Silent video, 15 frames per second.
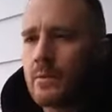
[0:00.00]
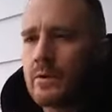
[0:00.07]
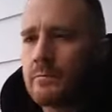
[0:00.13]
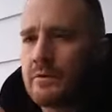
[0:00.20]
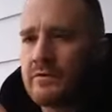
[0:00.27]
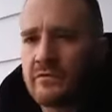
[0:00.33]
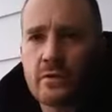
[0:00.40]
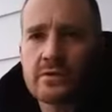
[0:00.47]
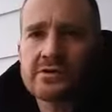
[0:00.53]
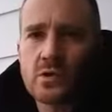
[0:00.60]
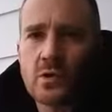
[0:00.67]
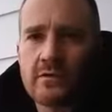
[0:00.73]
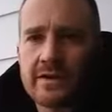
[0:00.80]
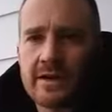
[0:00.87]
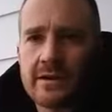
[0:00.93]
with, before
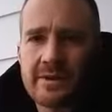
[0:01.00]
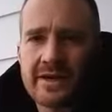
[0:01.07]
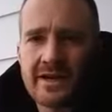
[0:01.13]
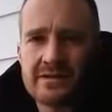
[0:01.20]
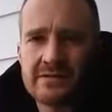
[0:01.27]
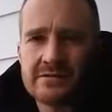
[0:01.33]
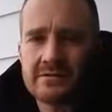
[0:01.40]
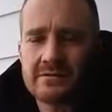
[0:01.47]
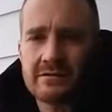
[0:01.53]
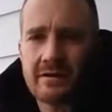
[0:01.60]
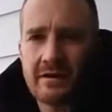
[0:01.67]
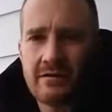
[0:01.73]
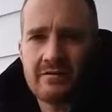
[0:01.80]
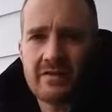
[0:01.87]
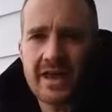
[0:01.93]
stoving it because
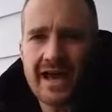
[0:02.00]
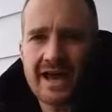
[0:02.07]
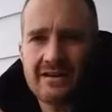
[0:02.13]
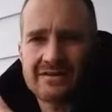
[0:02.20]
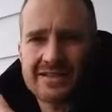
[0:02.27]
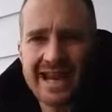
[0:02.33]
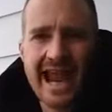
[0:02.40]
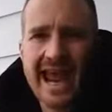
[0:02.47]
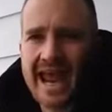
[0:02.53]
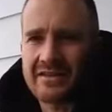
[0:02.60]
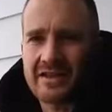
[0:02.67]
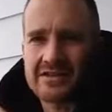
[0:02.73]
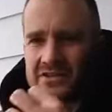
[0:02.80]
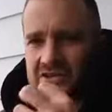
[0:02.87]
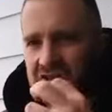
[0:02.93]
of that
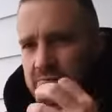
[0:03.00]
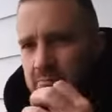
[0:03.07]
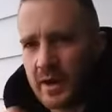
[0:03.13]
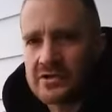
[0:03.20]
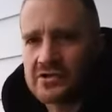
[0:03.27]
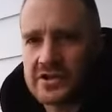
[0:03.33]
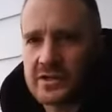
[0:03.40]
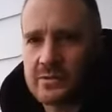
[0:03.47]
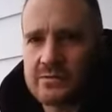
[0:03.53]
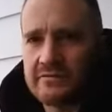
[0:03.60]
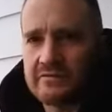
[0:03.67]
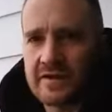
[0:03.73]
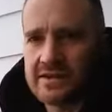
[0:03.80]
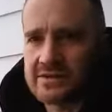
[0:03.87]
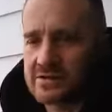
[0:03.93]
tang that's just punching you in
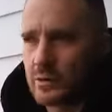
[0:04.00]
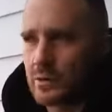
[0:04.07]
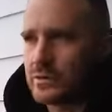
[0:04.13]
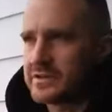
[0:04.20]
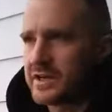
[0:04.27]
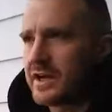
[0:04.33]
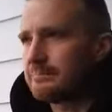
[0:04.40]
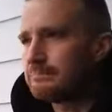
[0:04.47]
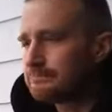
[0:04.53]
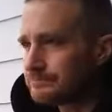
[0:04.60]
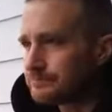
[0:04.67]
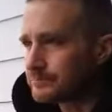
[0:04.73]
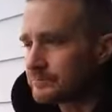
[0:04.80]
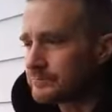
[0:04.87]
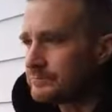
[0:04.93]
the face the whole time.
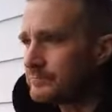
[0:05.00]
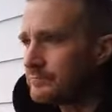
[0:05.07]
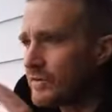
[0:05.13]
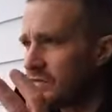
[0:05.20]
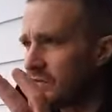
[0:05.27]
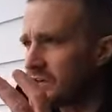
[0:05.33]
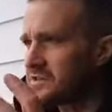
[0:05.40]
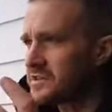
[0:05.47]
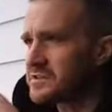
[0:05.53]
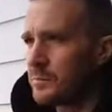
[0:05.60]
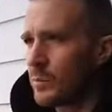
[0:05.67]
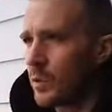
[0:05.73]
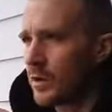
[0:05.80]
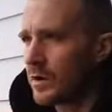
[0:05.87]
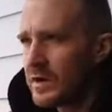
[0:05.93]
This
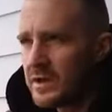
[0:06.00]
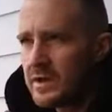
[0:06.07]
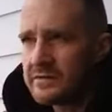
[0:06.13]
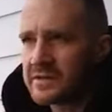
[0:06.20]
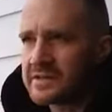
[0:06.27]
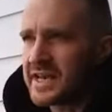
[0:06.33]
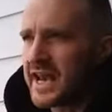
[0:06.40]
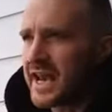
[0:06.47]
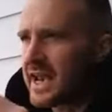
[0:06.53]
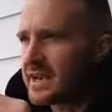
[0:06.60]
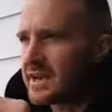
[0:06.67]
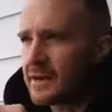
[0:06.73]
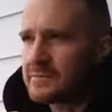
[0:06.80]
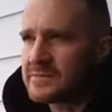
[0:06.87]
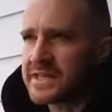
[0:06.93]
is more, the
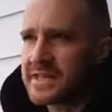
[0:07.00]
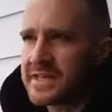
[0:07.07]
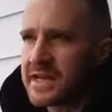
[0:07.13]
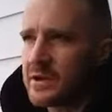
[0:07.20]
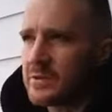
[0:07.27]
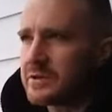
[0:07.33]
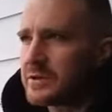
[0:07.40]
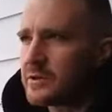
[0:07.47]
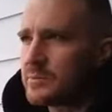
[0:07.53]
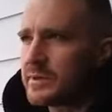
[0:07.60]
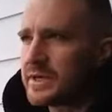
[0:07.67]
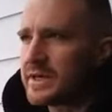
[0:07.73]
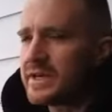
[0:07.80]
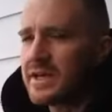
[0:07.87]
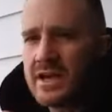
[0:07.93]
tang comes in and out a little
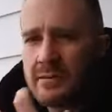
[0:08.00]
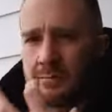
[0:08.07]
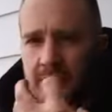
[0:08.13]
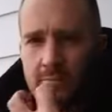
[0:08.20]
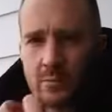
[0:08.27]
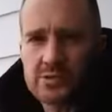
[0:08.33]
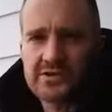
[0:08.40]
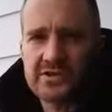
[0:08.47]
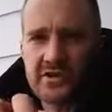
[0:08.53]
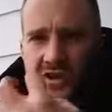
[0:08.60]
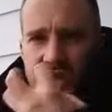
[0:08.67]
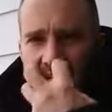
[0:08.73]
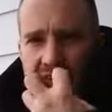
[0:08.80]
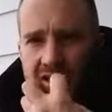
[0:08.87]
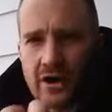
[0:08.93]
bit, but mostly you're
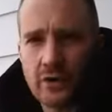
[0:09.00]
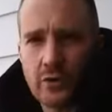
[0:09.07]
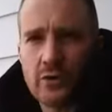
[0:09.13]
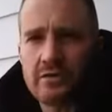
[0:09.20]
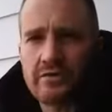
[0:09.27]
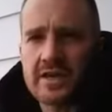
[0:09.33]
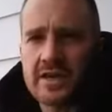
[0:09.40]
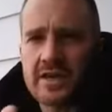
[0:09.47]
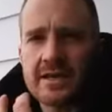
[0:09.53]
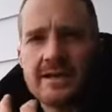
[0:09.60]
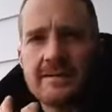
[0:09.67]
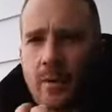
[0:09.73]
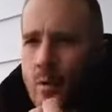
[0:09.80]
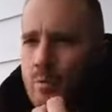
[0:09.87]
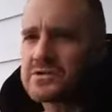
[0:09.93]
getting that earthy,
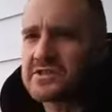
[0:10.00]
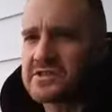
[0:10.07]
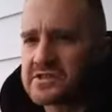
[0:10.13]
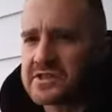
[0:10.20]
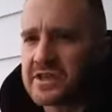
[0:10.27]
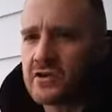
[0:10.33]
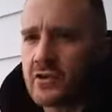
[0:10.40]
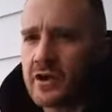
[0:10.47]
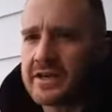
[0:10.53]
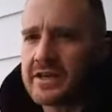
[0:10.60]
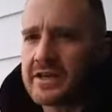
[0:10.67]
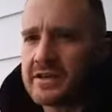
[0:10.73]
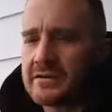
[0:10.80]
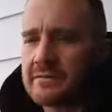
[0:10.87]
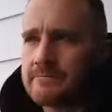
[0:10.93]
almost a cigarette
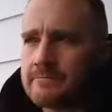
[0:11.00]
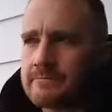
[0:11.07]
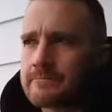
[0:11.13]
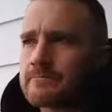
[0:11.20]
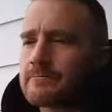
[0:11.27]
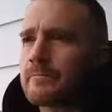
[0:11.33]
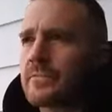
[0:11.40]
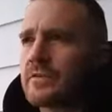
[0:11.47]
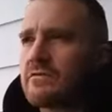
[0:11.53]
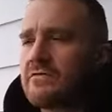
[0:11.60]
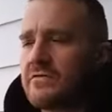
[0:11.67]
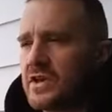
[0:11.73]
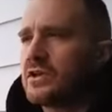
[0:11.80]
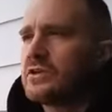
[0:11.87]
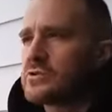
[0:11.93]

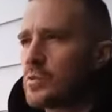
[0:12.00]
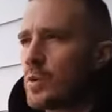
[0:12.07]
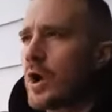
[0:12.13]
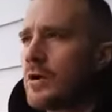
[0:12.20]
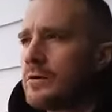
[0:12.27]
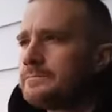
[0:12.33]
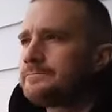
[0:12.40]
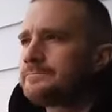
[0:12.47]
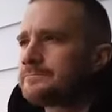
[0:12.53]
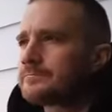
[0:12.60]
feel as well.